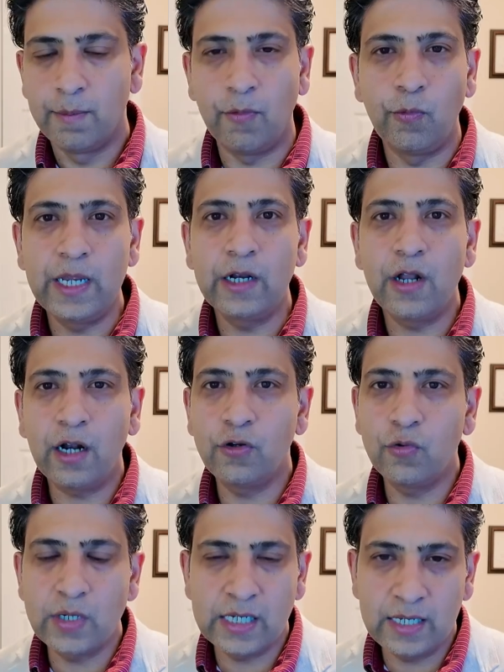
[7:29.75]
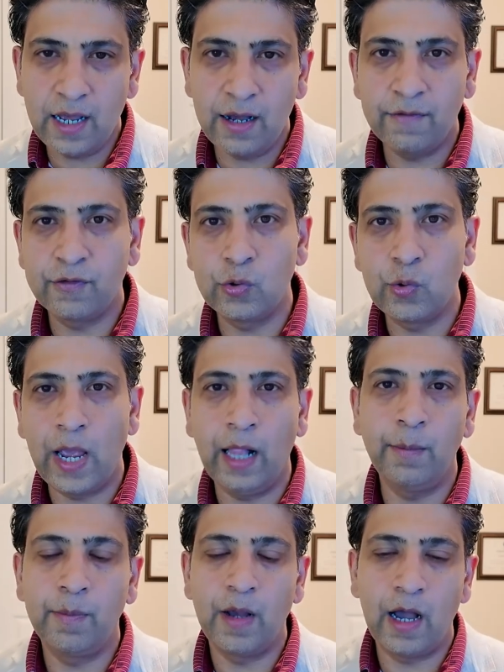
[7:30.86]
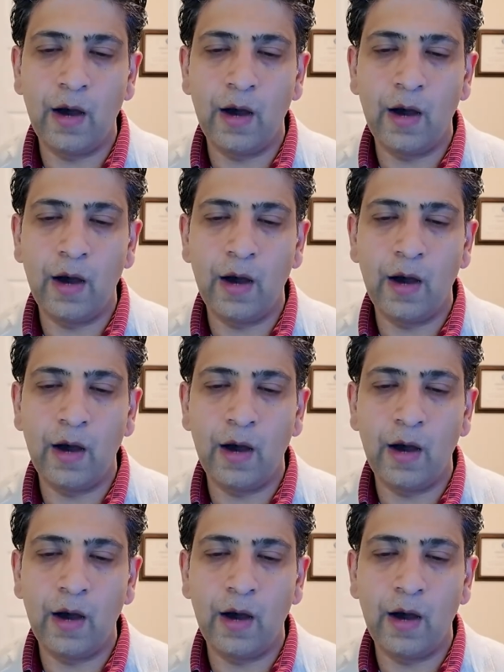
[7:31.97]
but we are not doing enough to help